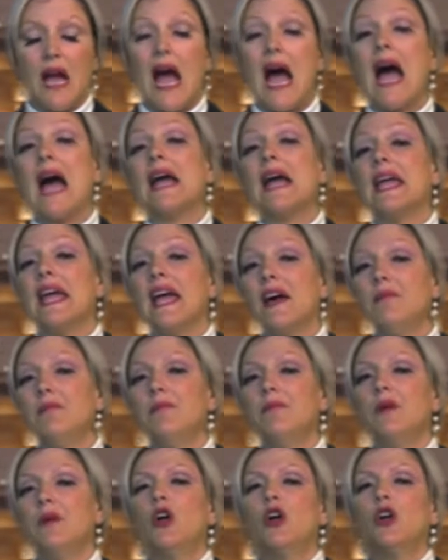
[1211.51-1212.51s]

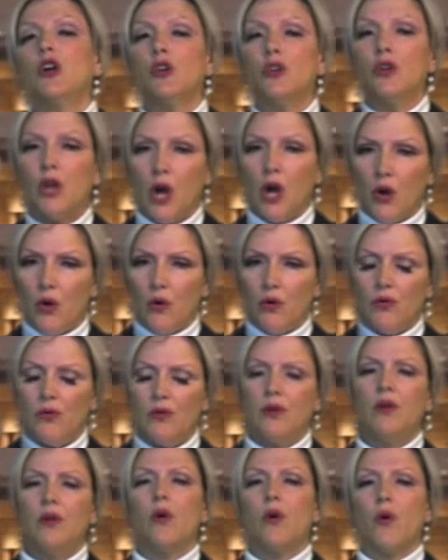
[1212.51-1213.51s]

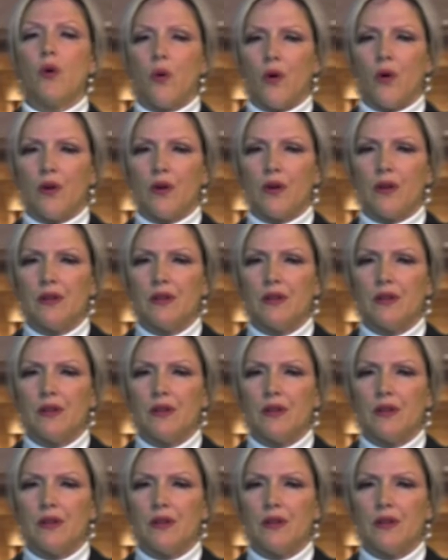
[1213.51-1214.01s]
iamgo.org.